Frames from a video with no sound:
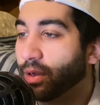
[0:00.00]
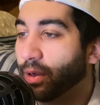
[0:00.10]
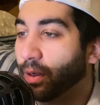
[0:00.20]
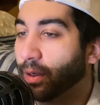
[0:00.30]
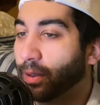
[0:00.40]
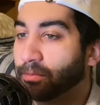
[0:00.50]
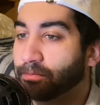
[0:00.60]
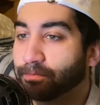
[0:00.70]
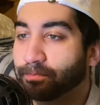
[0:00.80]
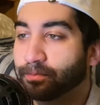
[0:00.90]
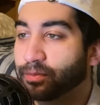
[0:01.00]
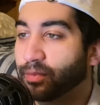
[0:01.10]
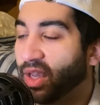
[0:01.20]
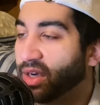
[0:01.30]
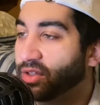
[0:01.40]
Um,
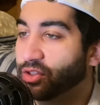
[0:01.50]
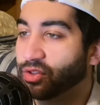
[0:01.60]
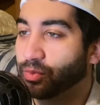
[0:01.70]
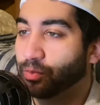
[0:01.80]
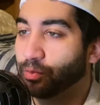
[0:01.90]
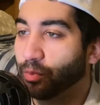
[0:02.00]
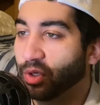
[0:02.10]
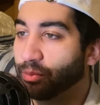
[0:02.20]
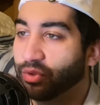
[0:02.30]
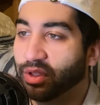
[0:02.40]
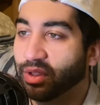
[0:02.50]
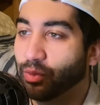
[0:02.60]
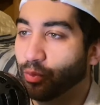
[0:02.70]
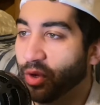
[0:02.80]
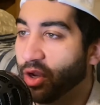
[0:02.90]
and it's just completely
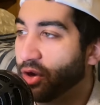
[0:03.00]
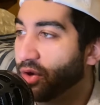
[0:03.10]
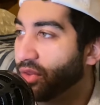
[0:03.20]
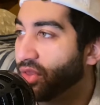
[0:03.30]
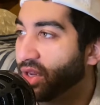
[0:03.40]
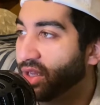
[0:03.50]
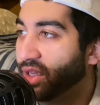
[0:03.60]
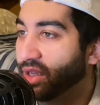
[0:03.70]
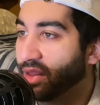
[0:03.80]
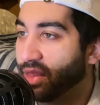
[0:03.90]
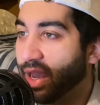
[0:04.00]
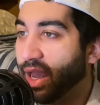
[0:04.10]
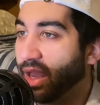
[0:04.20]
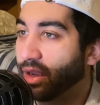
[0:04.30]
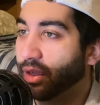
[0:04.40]
weird thinking that